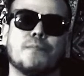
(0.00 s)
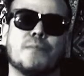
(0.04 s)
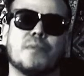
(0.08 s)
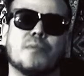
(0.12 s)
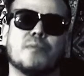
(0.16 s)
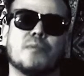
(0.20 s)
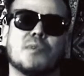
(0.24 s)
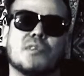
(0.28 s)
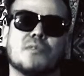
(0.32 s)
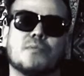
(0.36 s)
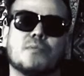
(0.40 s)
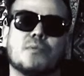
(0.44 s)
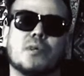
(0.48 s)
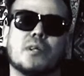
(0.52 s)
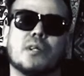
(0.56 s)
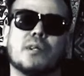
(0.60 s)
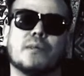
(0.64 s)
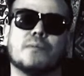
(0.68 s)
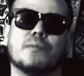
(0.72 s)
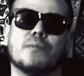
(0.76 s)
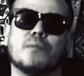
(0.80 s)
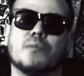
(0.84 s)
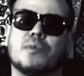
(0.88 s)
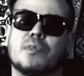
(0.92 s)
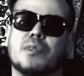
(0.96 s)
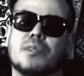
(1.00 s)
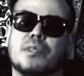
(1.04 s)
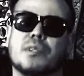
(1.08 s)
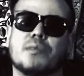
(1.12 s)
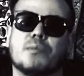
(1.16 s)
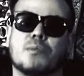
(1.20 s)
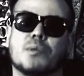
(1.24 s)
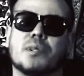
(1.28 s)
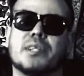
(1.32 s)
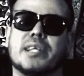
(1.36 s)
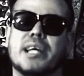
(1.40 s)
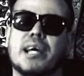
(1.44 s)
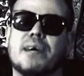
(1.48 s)
Because we're
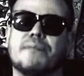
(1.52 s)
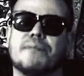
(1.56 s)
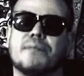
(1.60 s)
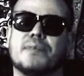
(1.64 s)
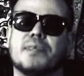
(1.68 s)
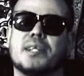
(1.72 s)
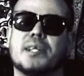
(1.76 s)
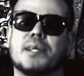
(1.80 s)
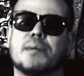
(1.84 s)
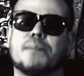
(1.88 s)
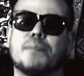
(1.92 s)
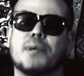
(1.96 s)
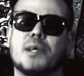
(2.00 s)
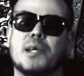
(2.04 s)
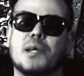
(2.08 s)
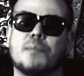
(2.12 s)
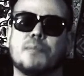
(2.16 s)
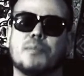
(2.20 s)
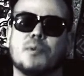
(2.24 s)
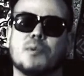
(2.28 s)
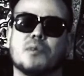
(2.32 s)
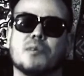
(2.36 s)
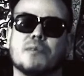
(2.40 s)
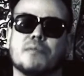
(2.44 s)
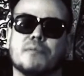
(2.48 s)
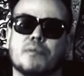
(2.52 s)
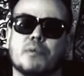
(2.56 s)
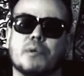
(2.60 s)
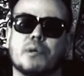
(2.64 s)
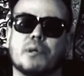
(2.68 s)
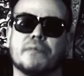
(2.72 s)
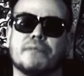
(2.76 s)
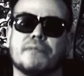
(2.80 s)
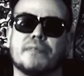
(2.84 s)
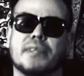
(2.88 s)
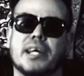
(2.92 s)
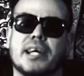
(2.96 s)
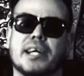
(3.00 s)
definitely people of
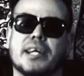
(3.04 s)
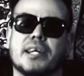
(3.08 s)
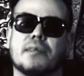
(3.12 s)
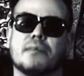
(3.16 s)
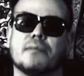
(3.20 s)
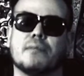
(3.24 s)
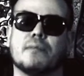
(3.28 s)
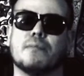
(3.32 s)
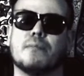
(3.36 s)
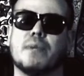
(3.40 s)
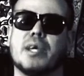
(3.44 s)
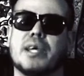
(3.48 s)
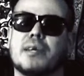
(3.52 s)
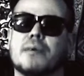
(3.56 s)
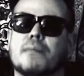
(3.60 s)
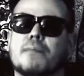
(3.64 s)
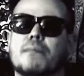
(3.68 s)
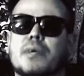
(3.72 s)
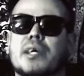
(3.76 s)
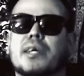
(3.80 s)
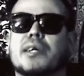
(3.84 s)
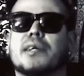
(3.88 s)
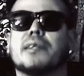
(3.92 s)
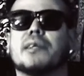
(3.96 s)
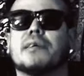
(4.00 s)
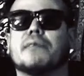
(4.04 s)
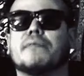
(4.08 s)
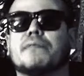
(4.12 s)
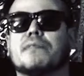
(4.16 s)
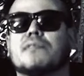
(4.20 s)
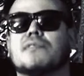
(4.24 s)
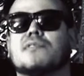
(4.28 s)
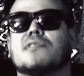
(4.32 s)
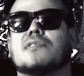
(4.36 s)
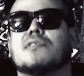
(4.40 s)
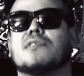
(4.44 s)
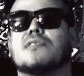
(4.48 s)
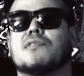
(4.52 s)
worth that can make a big
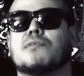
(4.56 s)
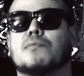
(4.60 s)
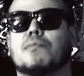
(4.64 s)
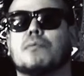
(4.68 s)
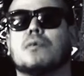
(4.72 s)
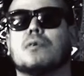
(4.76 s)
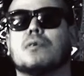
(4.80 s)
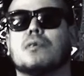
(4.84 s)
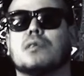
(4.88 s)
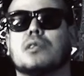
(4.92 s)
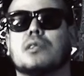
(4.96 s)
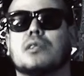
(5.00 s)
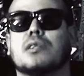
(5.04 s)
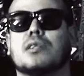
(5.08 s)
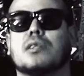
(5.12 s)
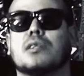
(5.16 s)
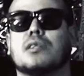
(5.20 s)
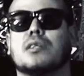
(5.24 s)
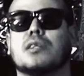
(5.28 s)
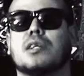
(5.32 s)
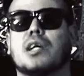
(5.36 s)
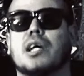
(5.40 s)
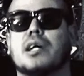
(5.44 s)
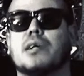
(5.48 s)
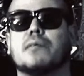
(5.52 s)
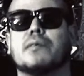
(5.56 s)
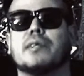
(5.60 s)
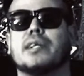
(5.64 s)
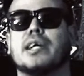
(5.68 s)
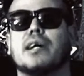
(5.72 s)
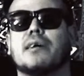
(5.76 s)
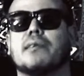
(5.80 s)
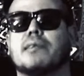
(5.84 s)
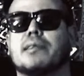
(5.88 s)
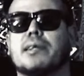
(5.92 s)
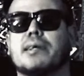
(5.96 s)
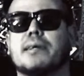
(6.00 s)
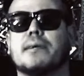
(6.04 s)
difference in this world. I don't
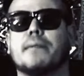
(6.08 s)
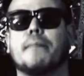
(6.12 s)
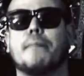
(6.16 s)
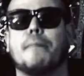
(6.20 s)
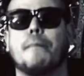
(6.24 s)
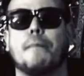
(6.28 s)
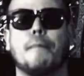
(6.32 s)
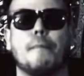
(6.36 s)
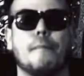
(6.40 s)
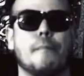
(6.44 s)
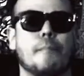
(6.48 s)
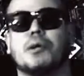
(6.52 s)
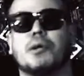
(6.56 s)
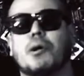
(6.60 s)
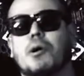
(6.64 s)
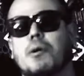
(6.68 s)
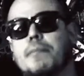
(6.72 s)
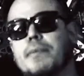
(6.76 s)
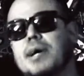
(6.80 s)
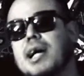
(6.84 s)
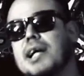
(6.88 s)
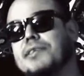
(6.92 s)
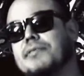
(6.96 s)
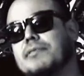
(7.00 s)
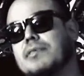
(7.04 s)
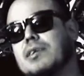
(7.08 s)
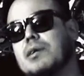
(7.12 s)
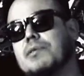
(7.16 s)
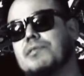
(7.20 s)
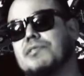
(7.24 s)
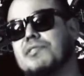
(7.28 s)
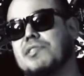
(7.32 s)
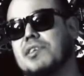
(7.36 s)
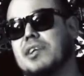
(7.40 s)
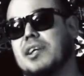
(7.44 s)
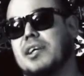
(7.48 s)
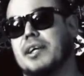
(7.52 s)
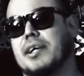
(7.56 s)
doubt that. Going back to what I was
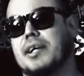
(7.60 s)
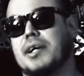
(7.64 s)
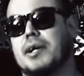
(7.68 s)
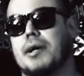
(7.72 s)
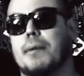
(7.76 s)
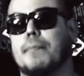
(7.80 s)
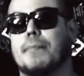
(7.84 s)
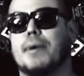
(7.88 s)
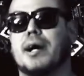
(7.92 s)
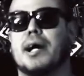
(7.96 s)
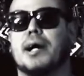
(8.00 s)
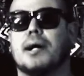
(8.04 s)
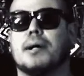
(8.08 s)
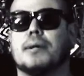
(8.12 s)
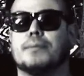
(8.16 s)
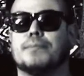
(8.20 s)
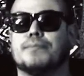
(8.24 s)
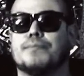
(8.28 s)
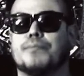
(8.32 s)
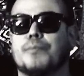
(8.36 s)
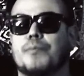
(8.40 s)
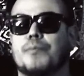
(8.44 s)
saying about